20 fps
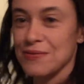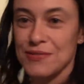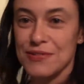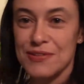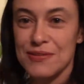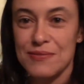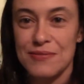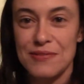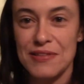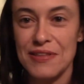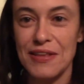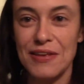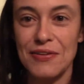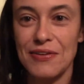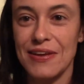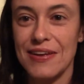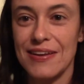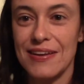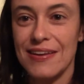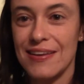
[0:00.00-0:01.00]
something that
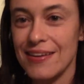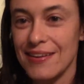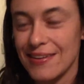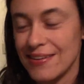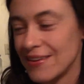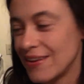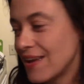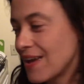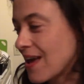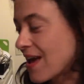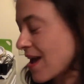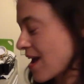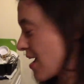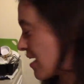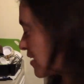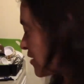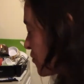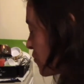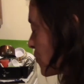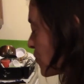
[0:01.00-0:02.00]
you can eat.
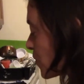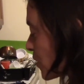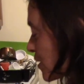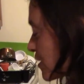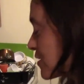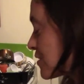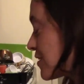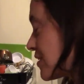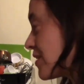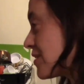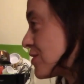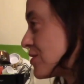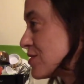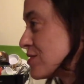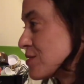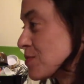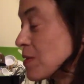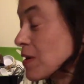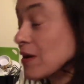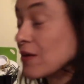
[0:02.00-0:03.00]
And if you want it to
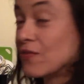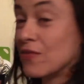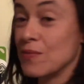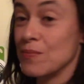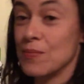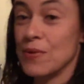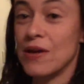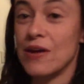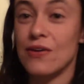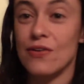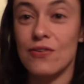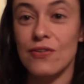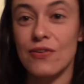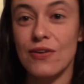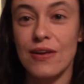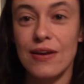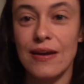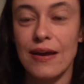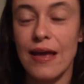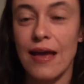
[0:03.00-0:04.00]
smell even better,
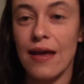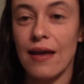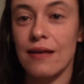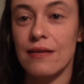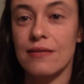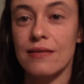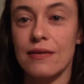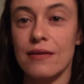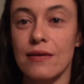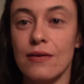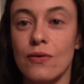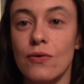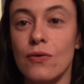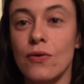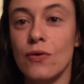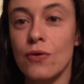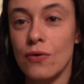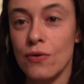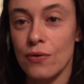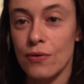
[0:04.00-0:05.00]
you can add
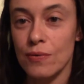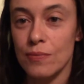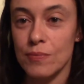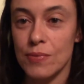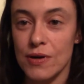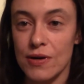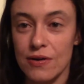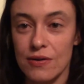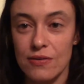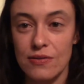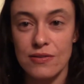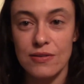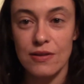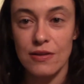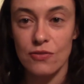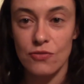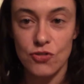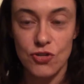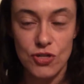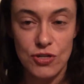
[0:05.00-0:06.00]
cocoa butter
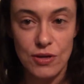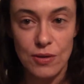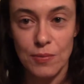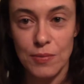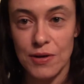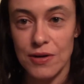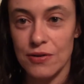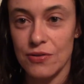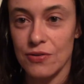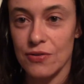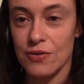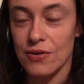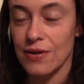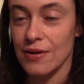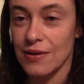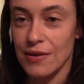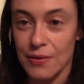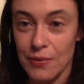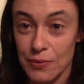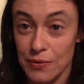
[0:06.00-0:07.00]
instead of shea butter,
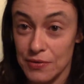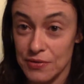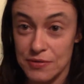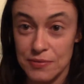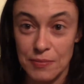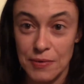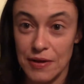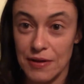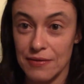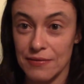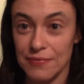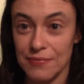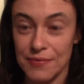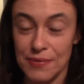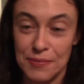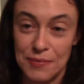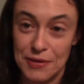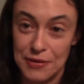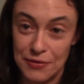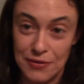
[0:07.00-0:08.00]
and it will smell,
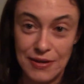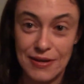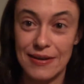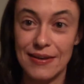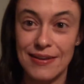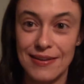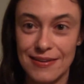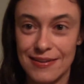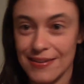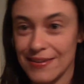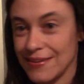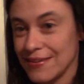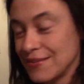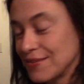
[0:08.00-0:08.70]
I mean, you can eat it,